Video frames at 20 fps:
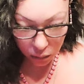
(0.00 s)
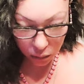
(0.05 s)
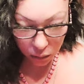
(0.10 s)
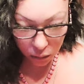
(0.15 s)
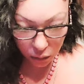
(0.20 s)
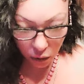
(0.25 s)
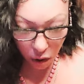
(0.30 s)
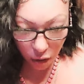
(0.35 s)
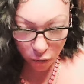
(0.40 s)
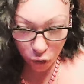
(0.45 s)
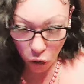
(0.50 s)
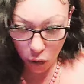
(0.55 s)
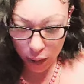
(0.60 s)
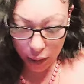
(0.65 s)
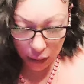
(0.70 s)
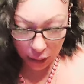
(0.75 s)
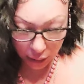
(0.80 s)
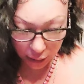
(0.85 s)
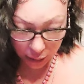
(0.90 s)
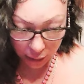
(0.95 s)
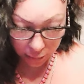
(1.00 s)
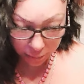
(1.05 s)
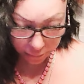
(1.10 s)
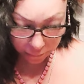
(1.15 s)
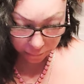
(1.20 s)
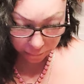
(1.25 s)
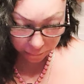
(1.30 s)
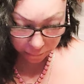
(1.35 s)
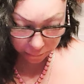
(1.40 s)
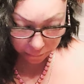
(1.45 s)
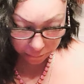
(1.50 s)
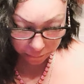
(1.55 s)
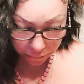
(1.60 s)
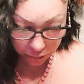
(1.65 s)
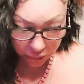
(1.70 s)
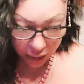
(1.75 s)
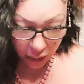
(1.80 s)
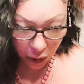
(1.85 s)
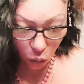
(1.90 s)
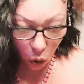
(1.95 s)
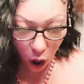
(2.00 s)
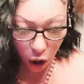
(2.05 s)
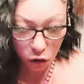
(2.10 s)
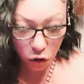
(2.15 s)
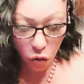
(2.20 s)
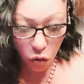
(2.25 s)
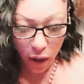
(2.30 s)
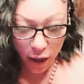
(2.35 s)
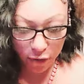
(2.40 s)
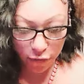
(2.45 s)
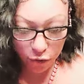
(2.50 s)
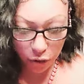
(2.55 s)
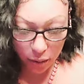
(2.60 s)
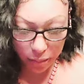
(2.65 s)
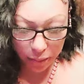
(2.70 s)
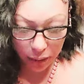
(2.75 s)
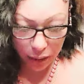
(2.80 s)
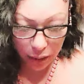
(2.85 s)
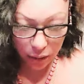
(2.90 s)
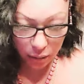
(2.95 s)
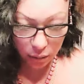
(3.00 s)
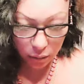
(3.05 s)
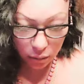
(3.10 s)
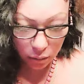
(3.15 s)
they're avoiding it. They walked away from it.